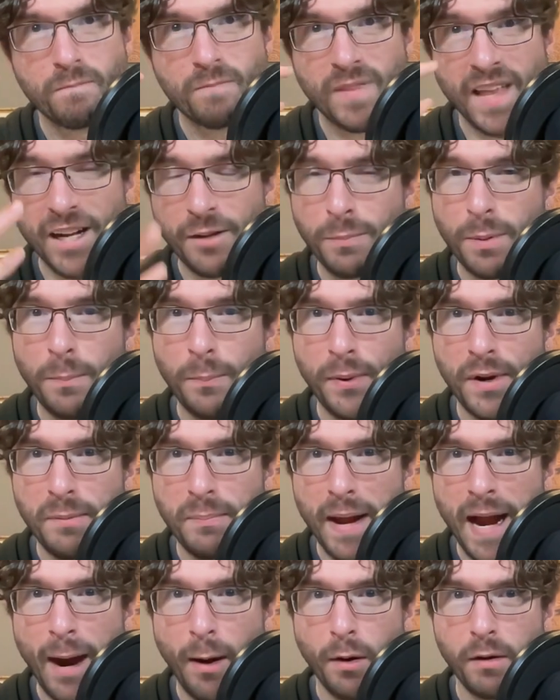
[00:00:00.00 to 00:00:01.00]
that's been pretty
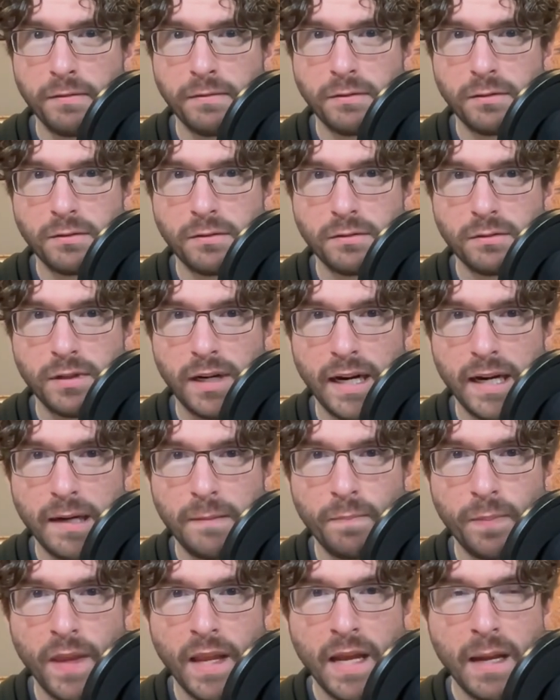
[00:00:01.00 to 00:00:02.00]
powerful, right?
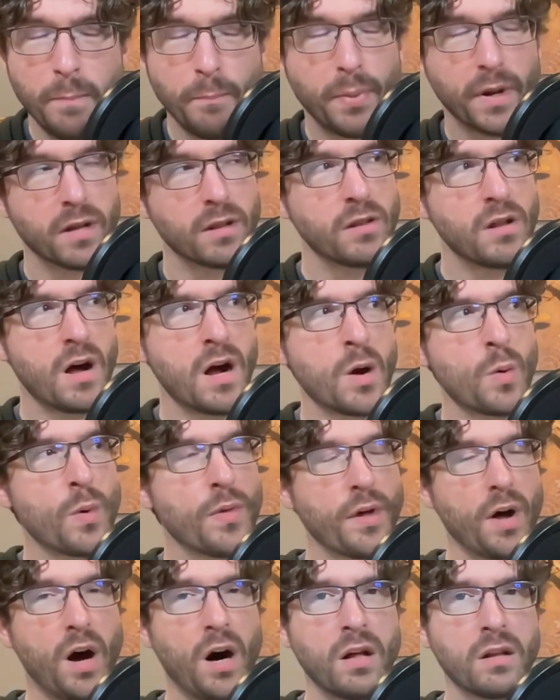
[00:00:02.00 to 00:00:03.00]
But along with
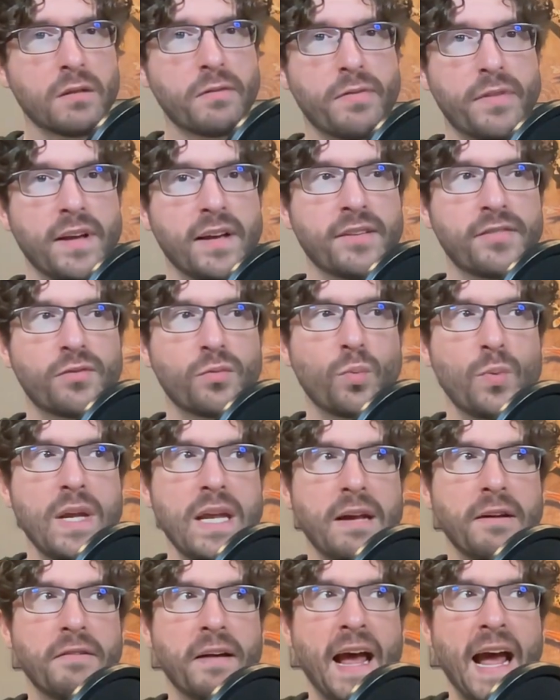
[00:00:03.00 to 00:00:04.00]
all of this, we
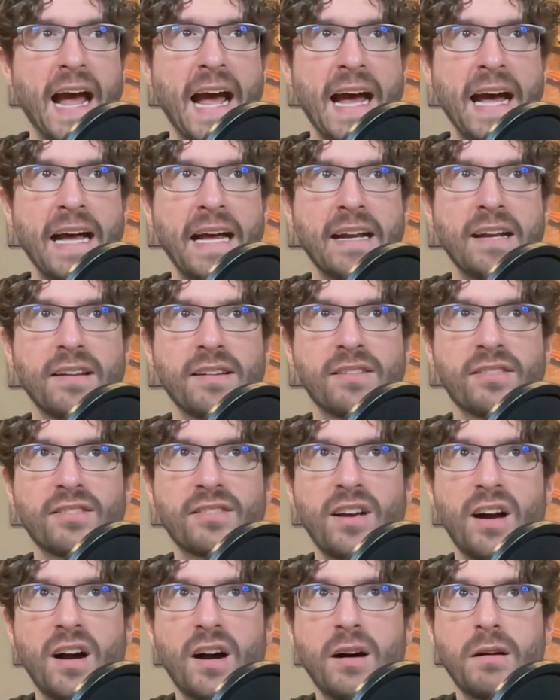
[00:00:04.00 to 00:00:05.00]
have had
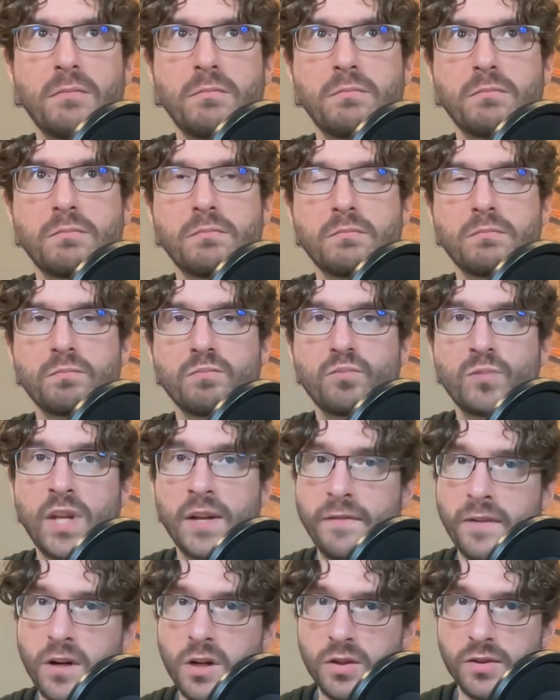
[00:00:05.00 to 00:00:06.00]
some
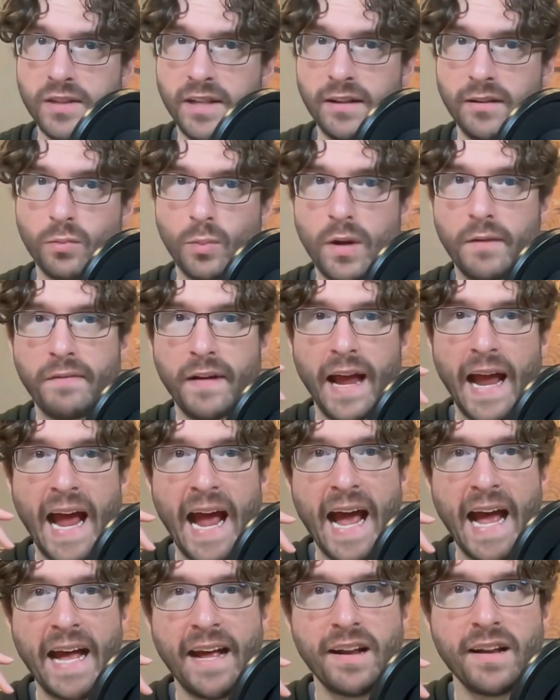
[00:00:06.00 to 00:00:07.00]
difficulties. We've
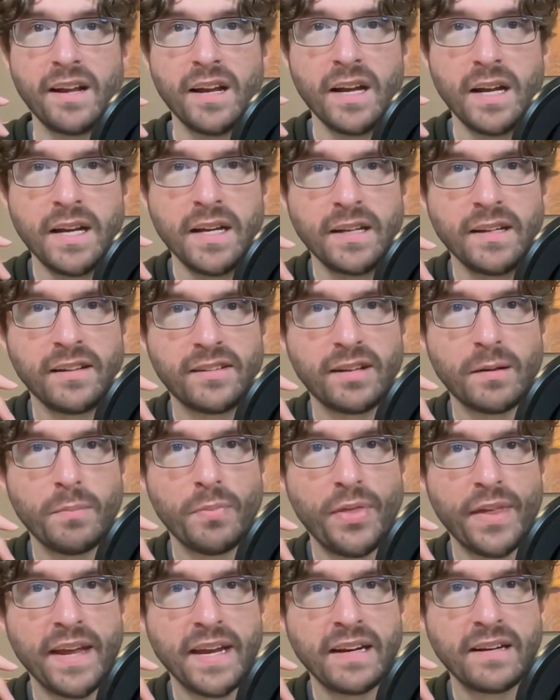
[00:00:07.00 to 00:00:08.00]
had some
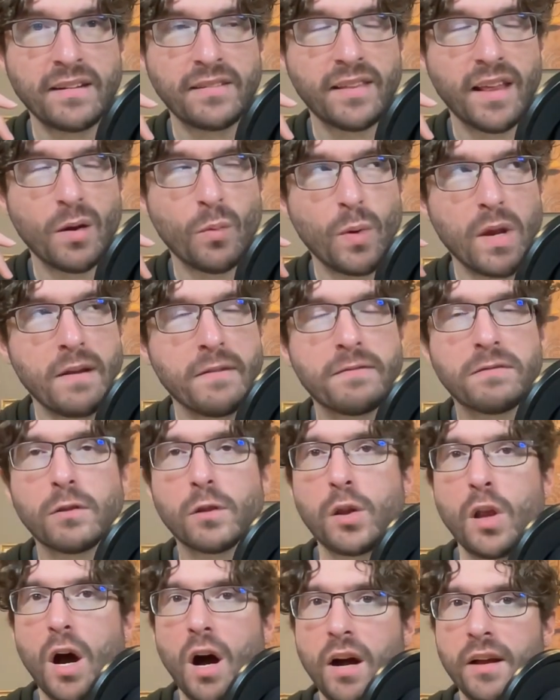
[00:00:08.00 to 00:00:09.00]
things that we've
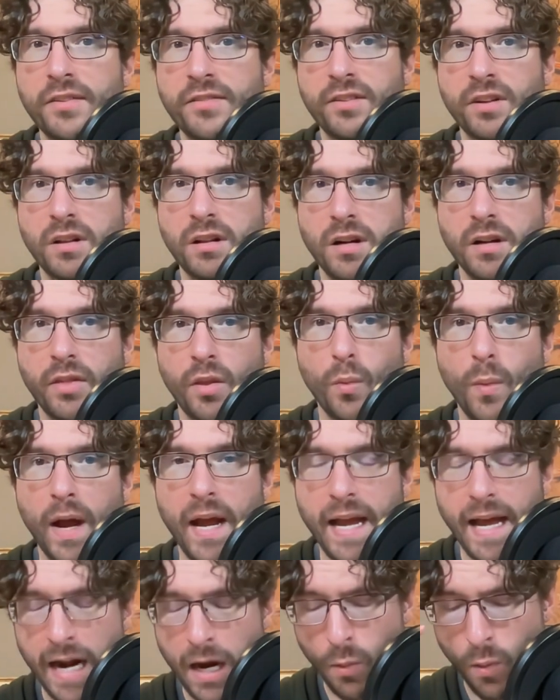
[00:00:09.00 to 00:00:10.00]
lost along the
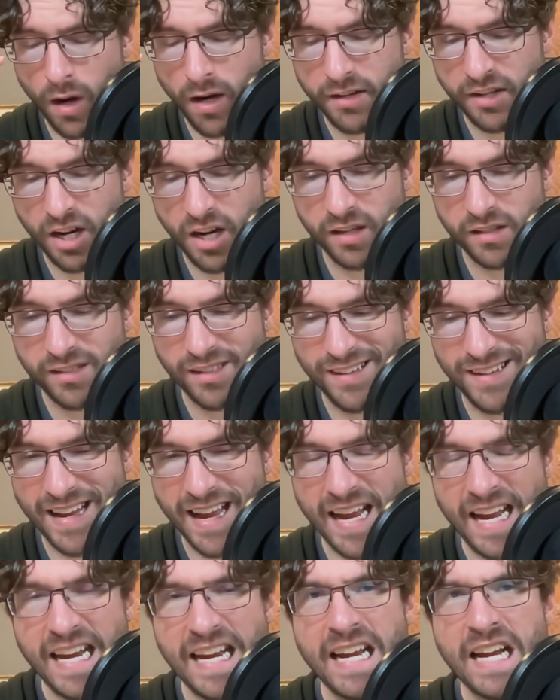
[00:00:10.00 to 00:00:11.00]
way. And I want to talk
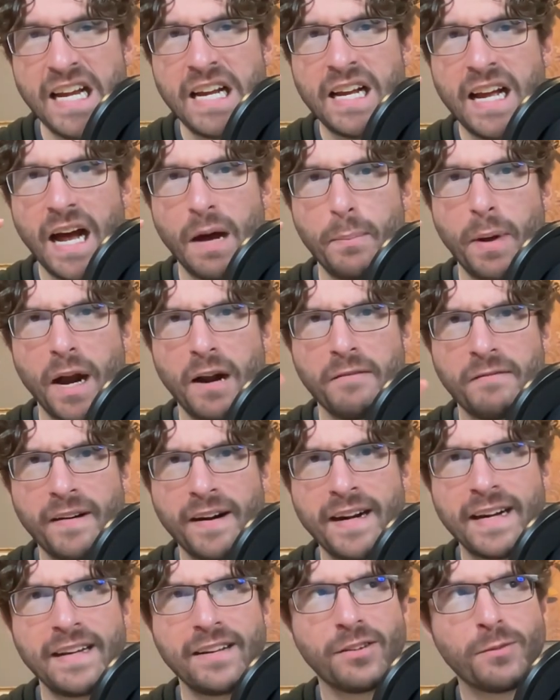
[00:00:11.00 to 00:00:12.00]
today about a
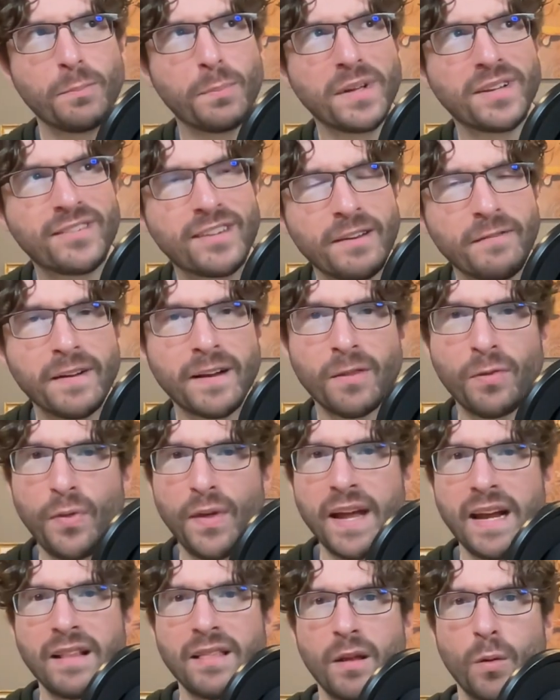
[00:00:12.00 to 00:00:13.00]
very specific
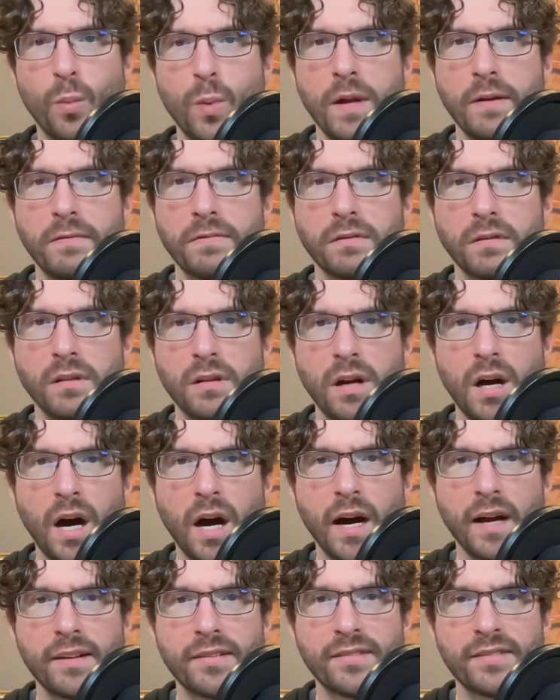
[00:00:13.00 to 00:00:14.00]
thing that we've
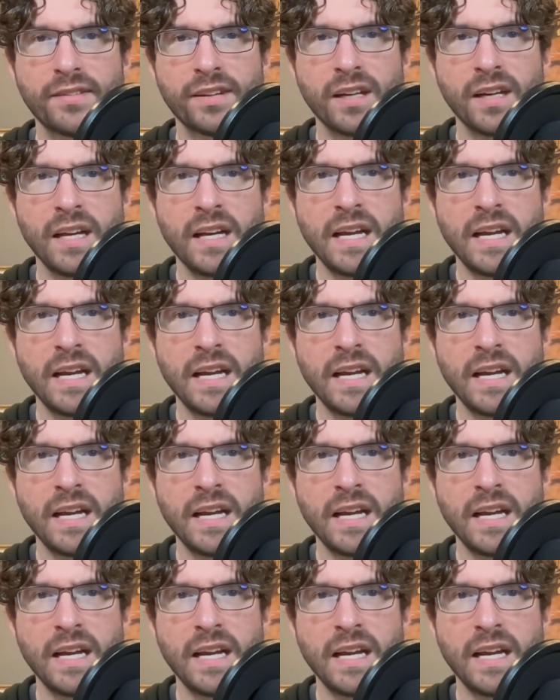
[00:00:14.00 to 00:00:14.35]
lost,